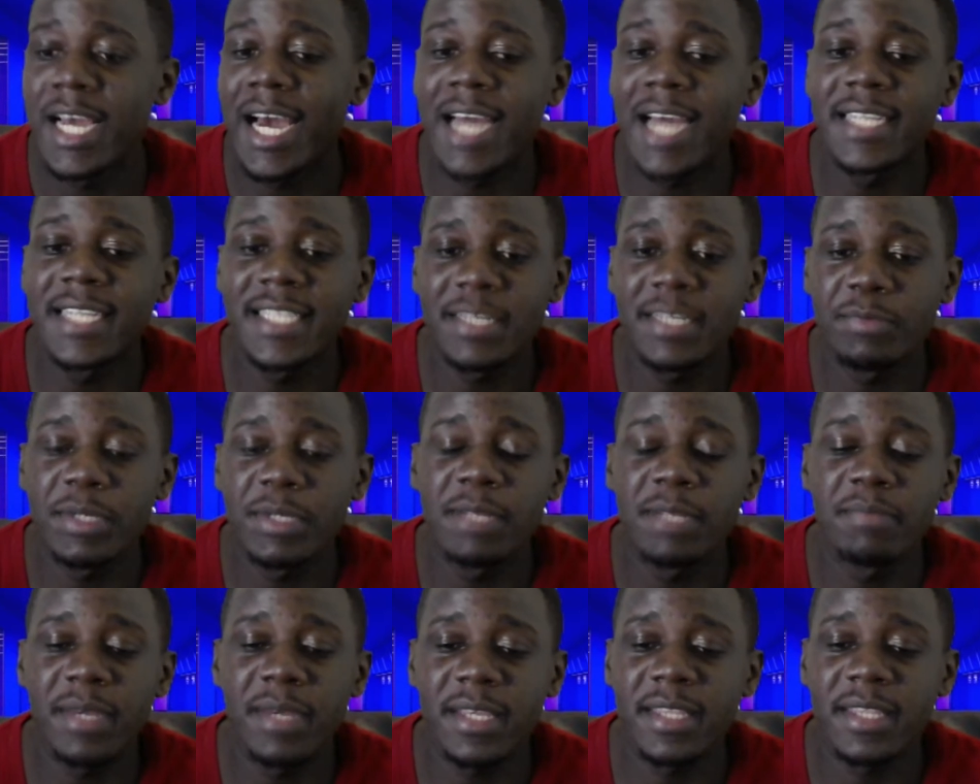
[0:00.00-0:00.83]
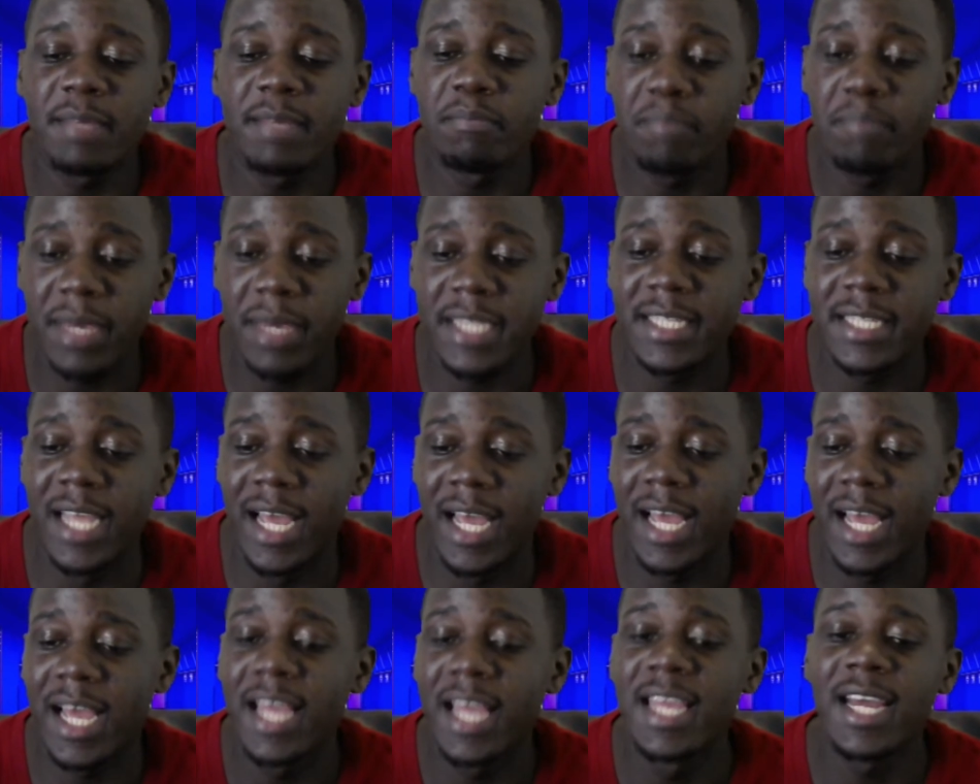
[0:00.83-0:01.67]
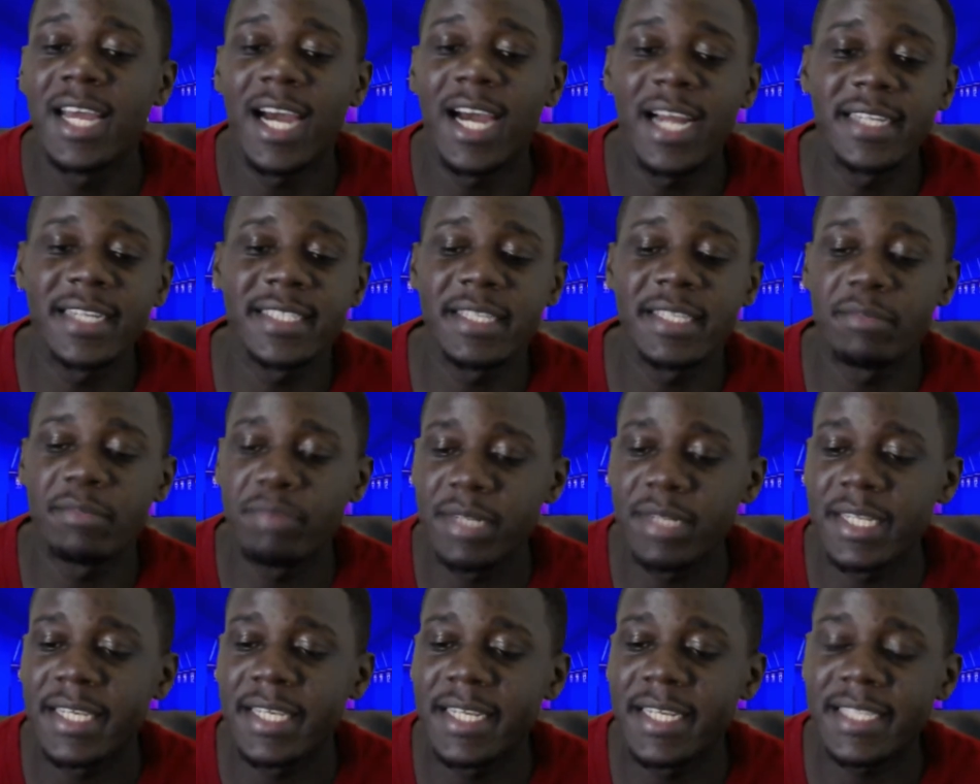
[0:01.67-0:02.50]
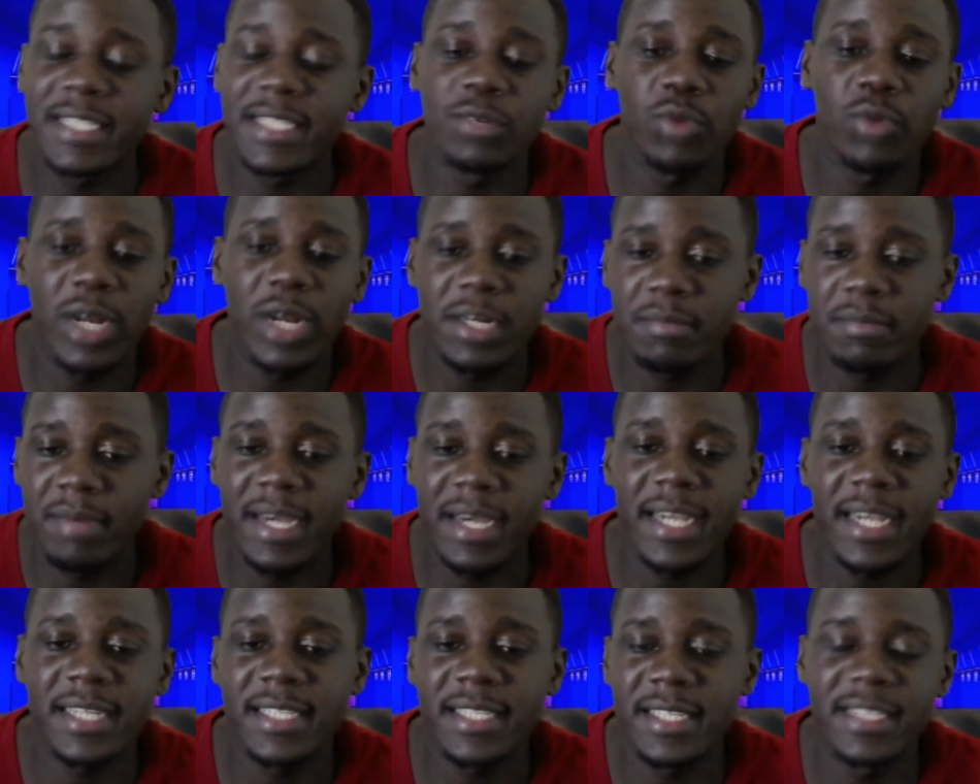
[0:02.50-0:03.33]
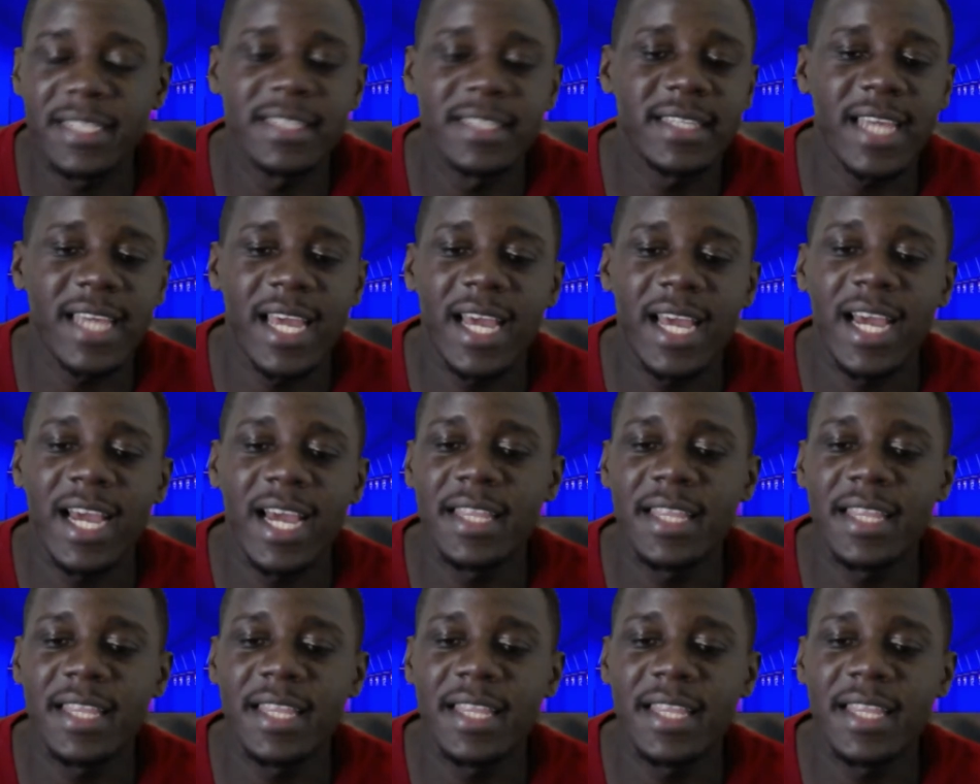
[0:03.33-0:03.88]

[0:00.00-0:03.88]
and they really make them better, and they really hit the world market in there,